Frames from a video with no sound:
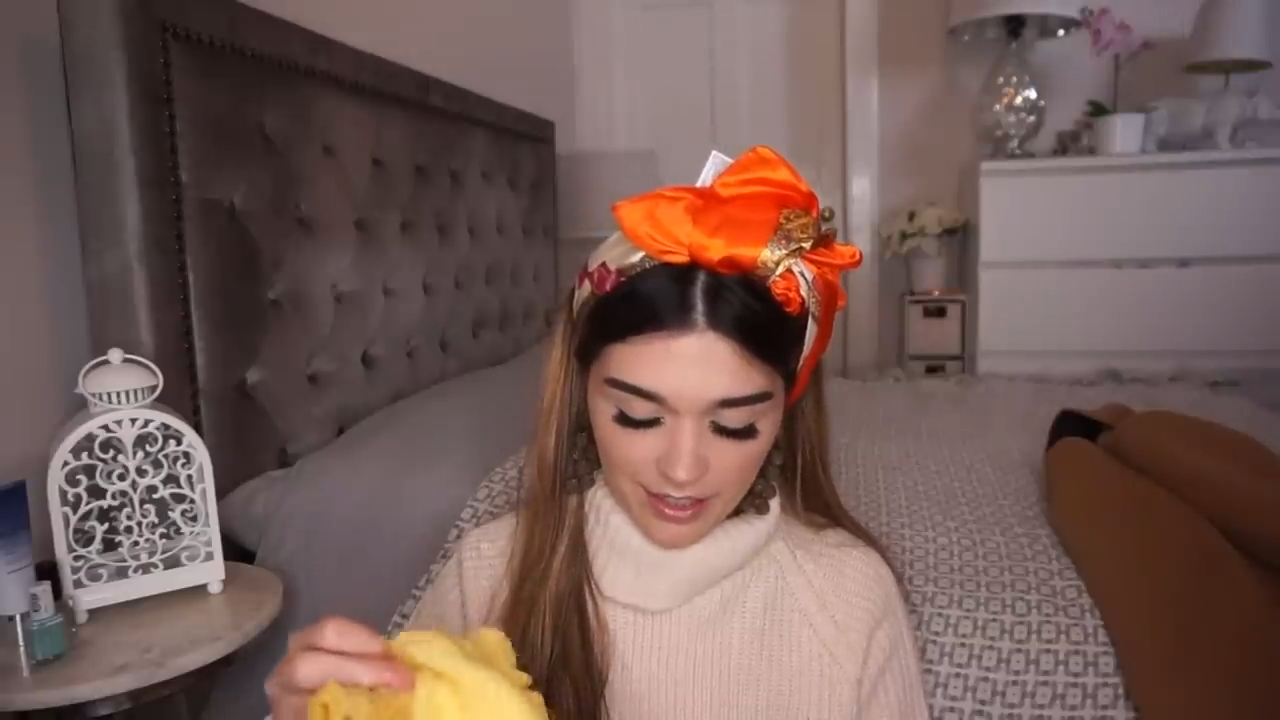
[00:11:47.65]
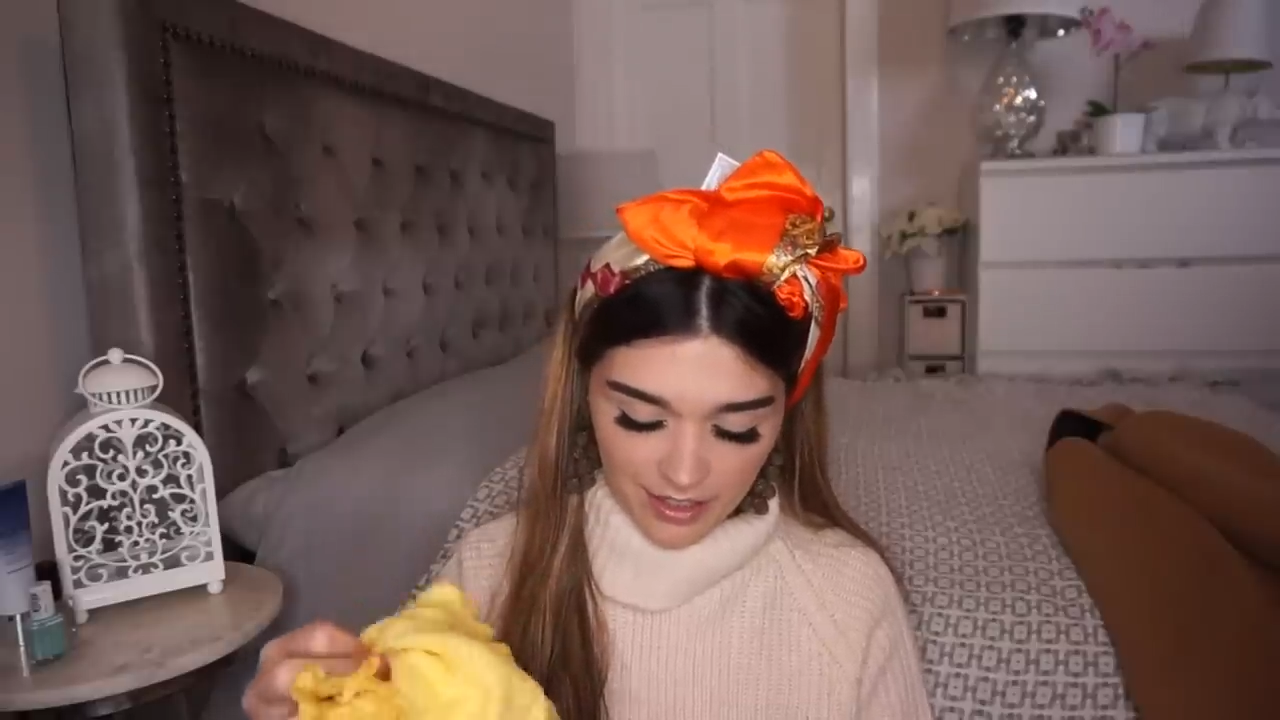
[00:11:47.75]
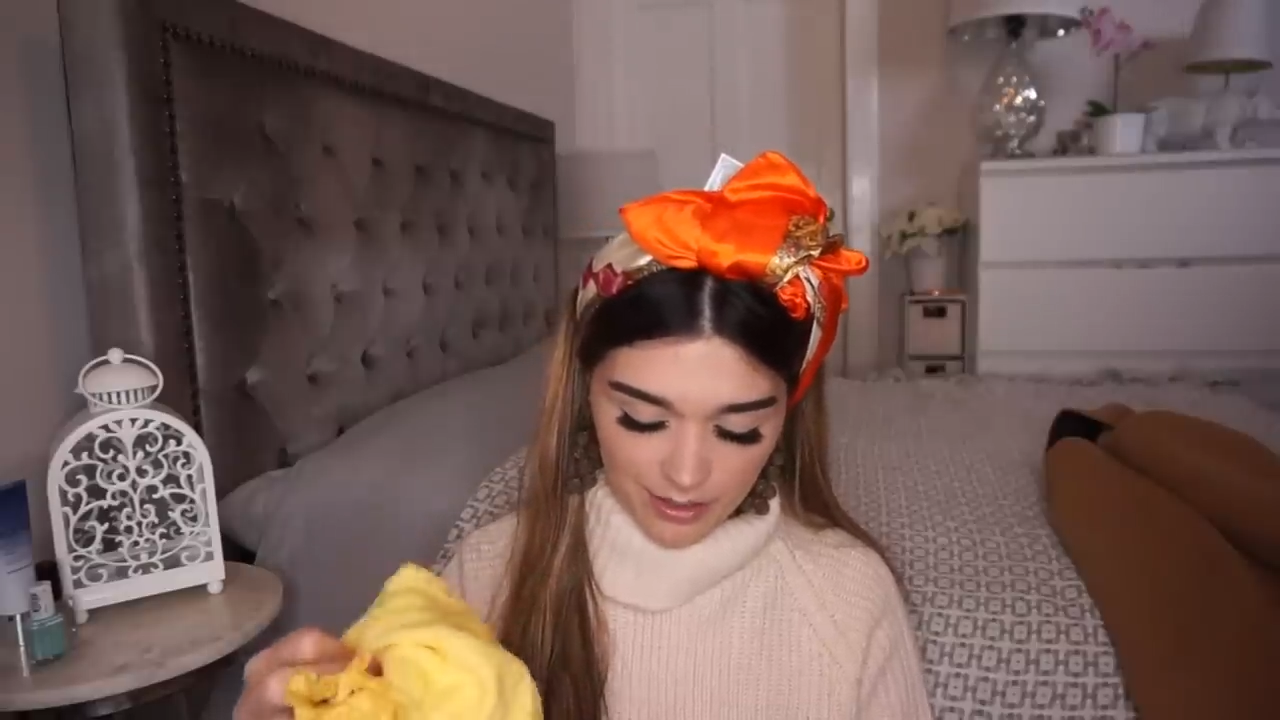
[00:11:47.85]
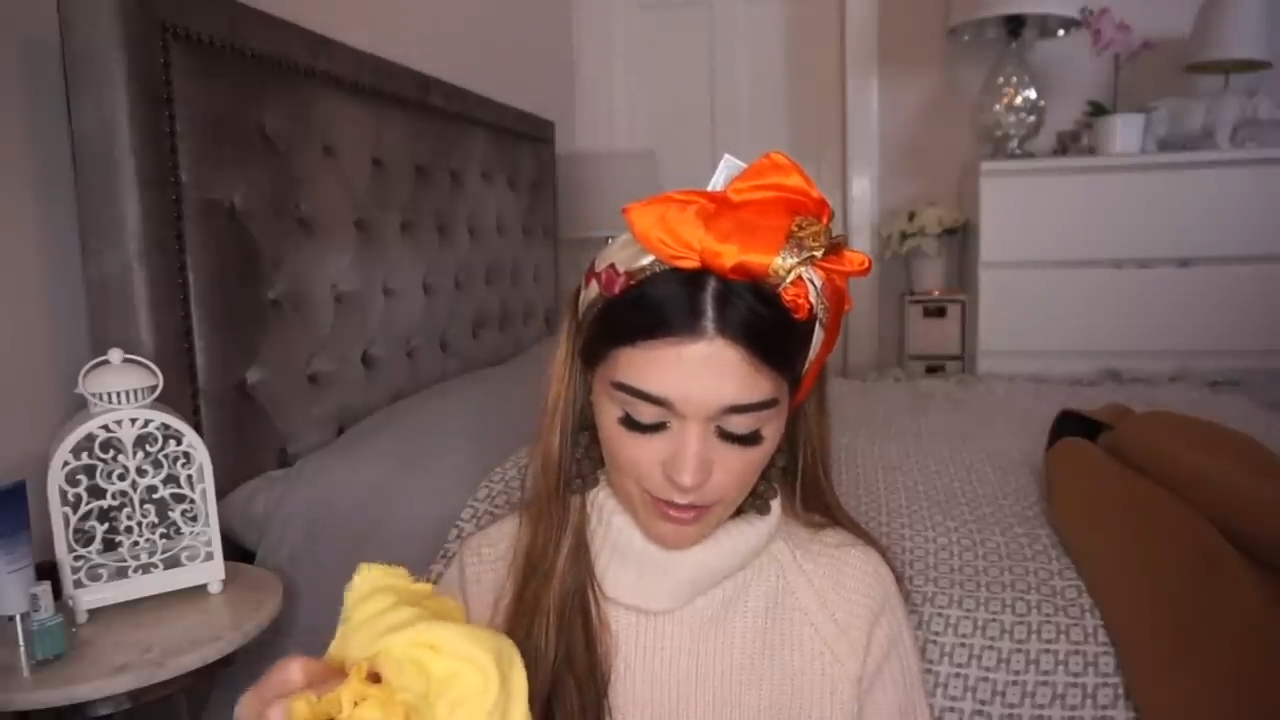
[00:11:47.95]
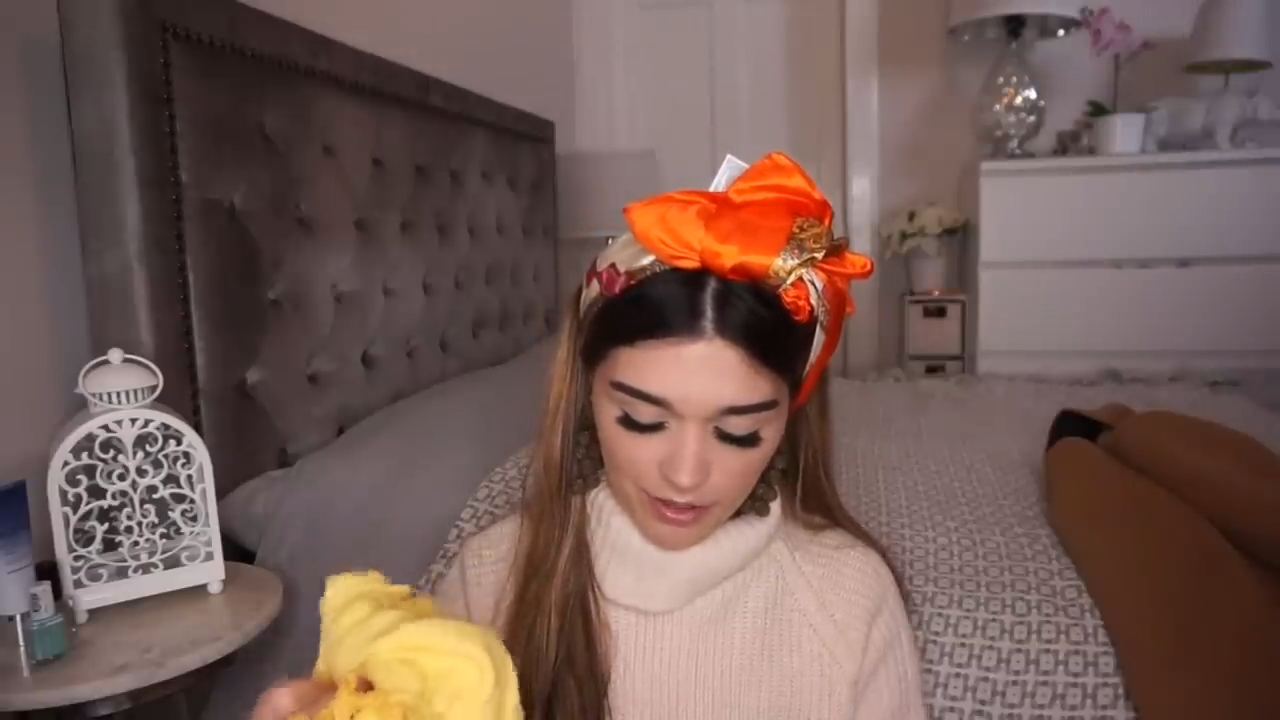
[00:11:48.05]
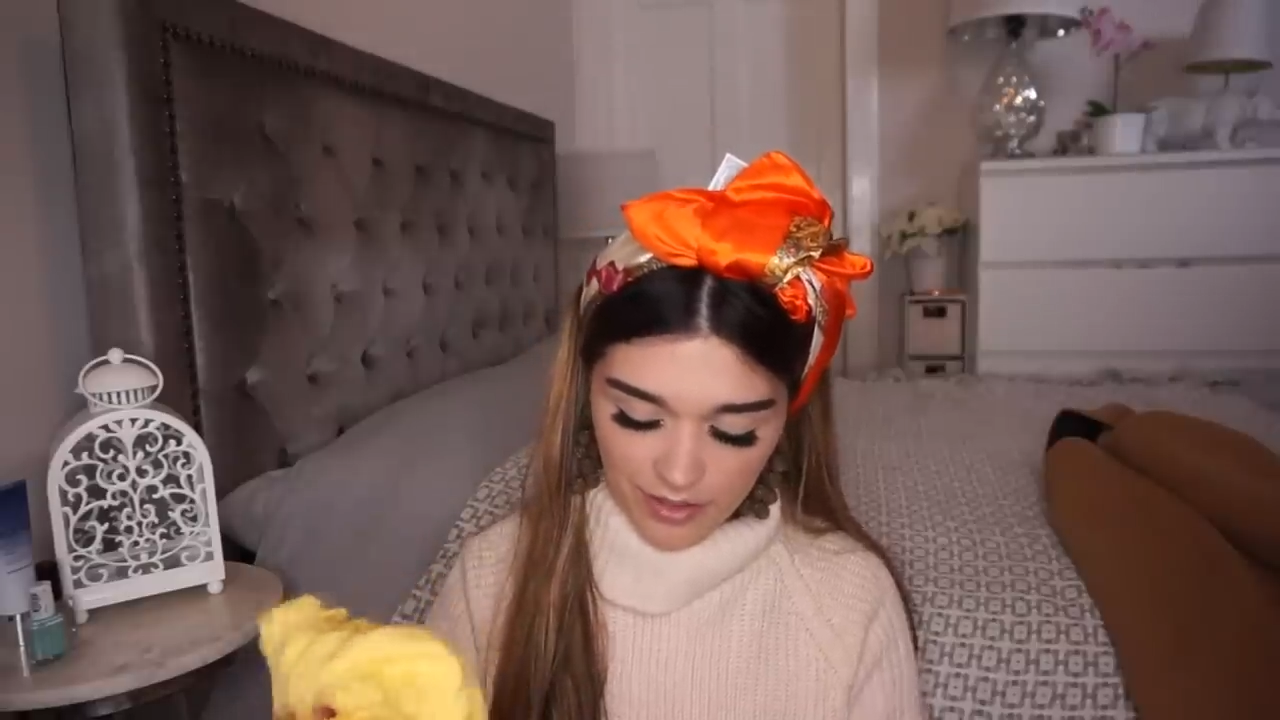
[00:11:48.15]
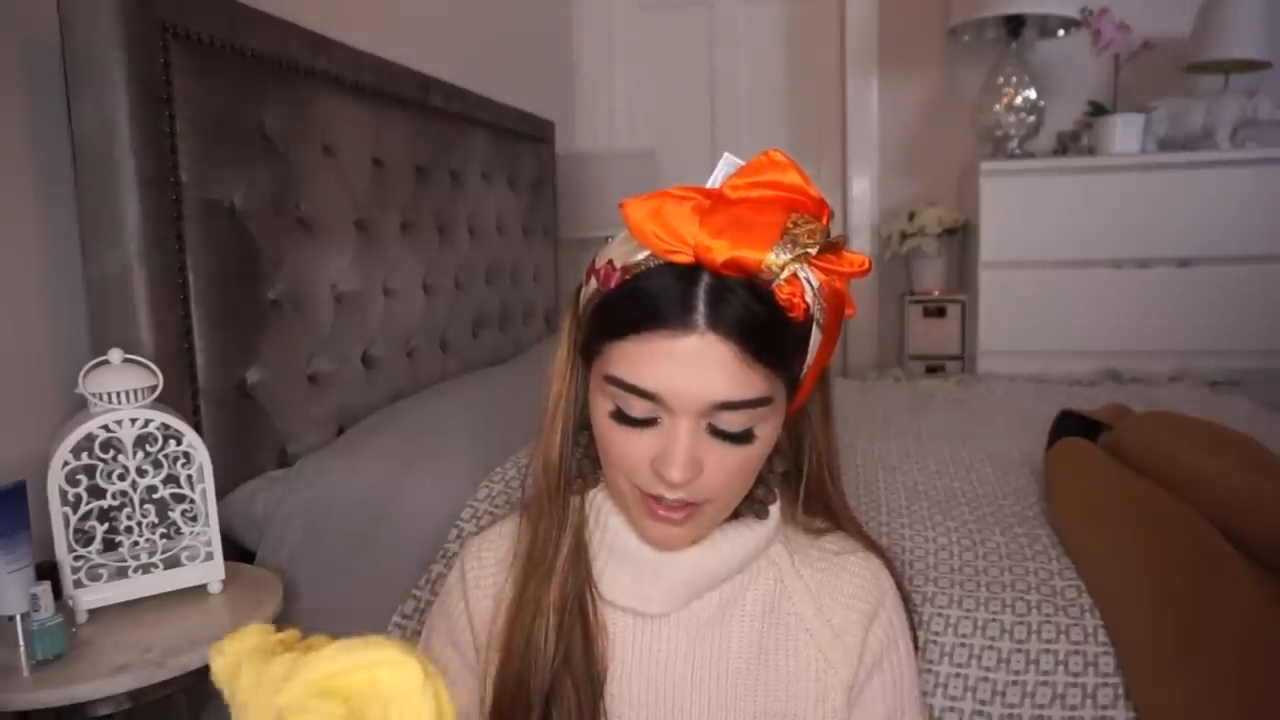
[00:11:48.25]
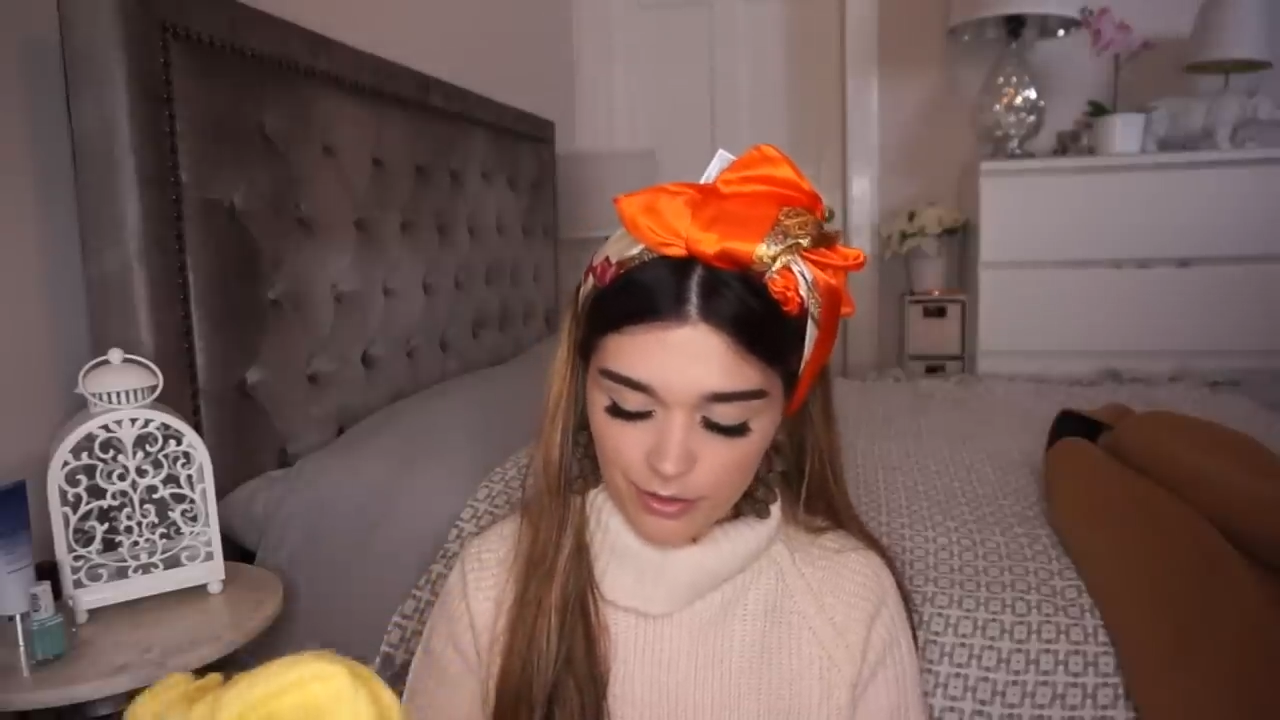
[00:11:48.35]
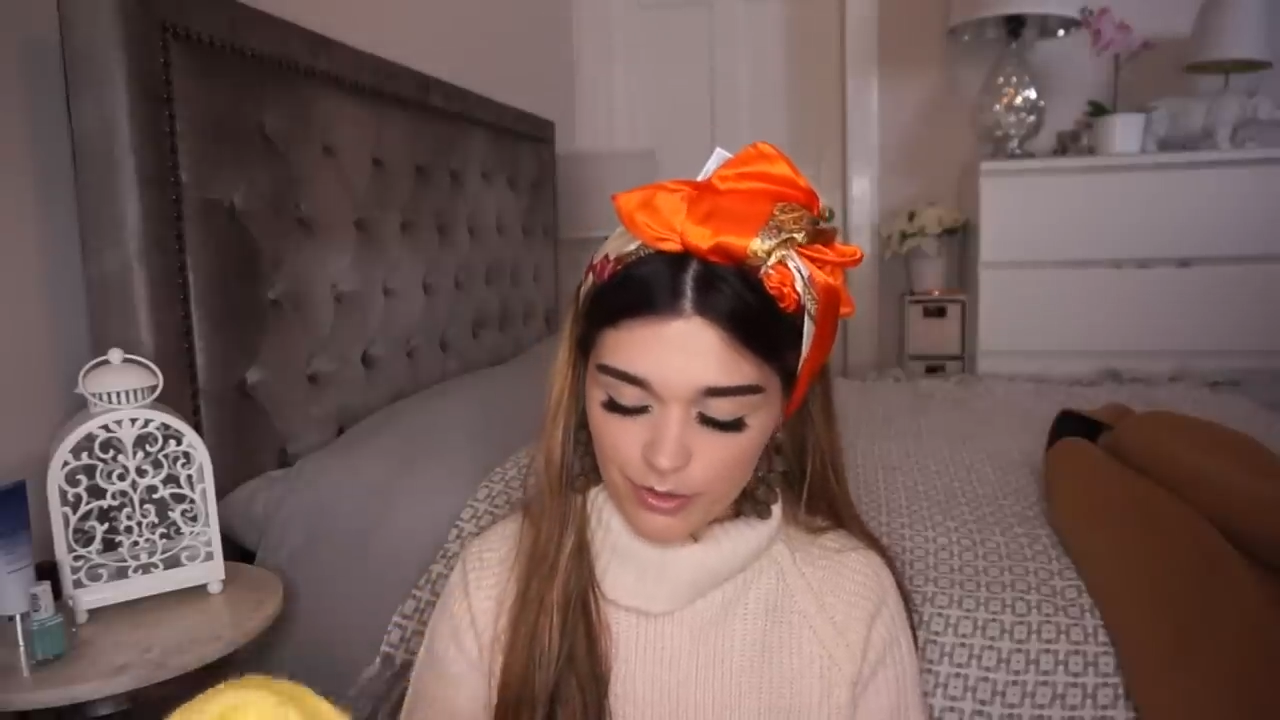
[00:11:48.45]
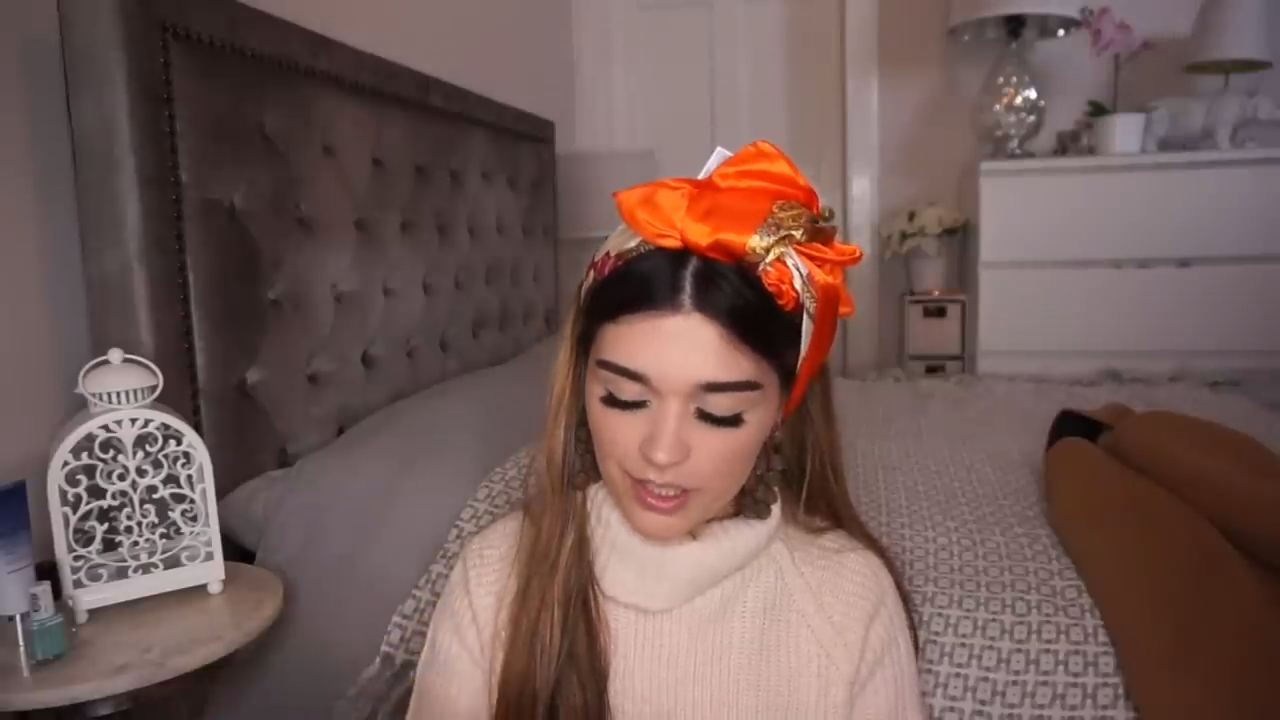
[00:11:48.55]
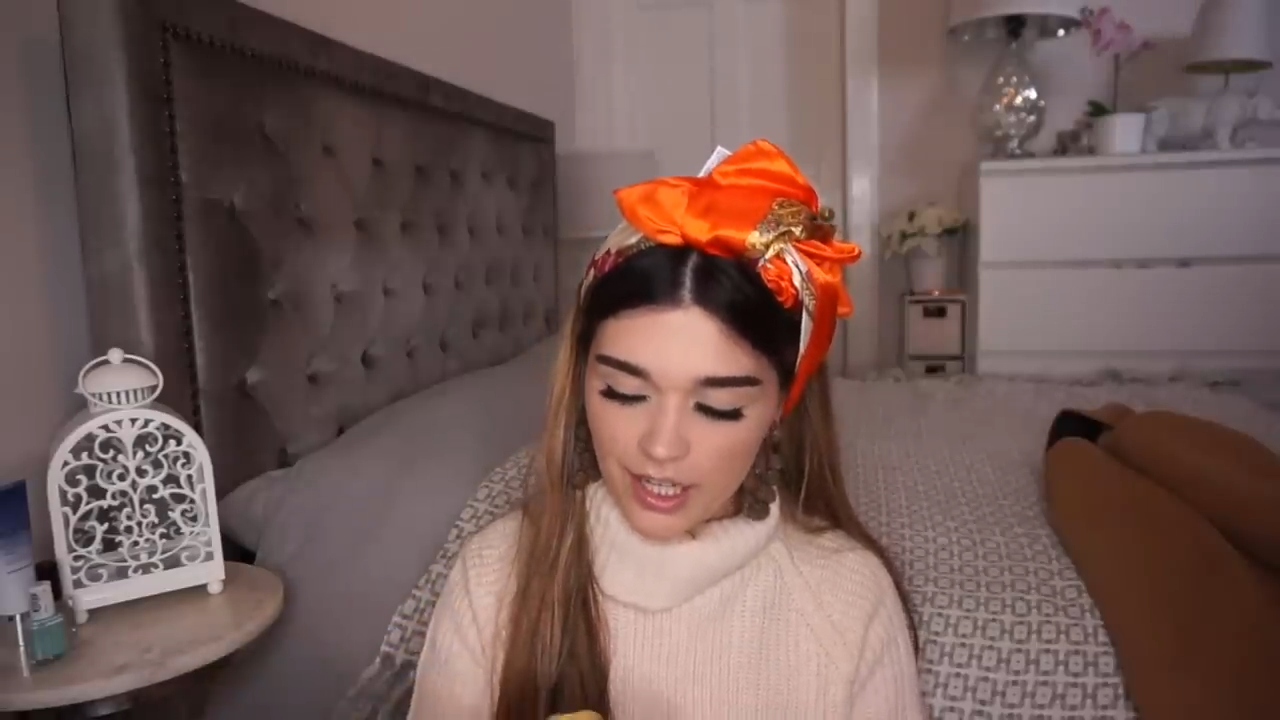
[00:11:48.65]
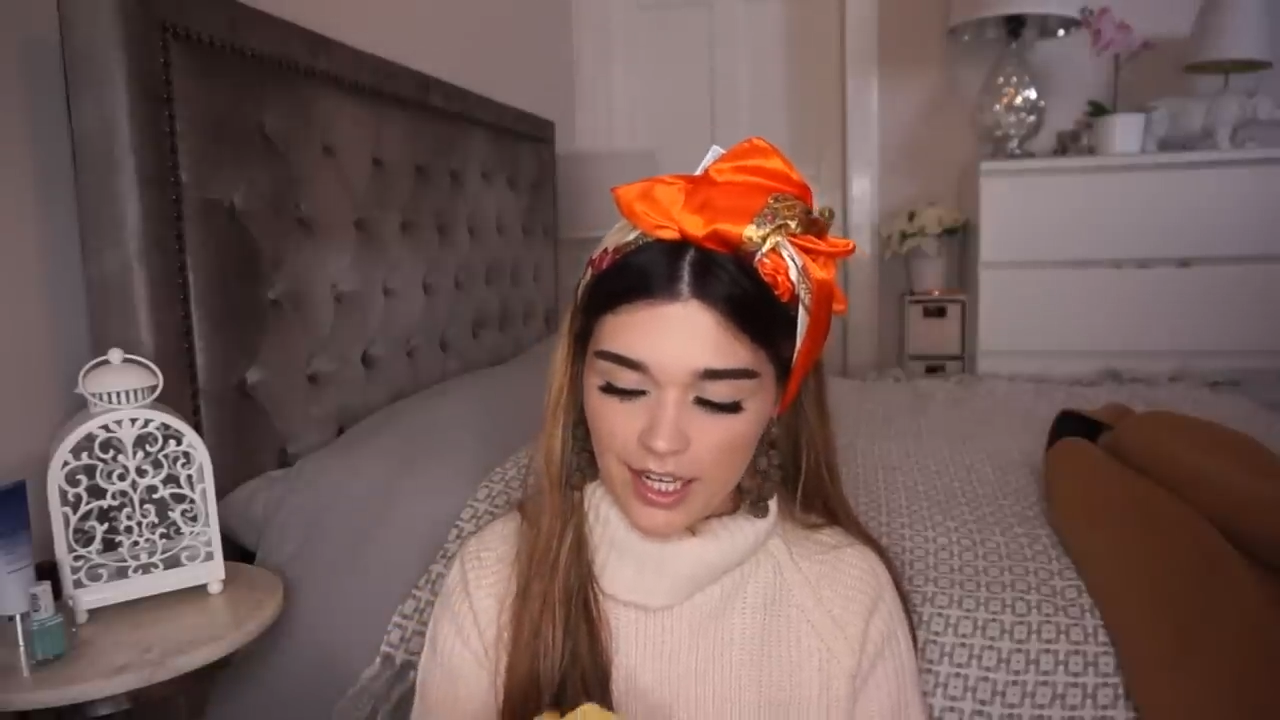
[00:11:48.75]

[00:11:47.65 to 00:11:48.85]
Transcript: is one of those.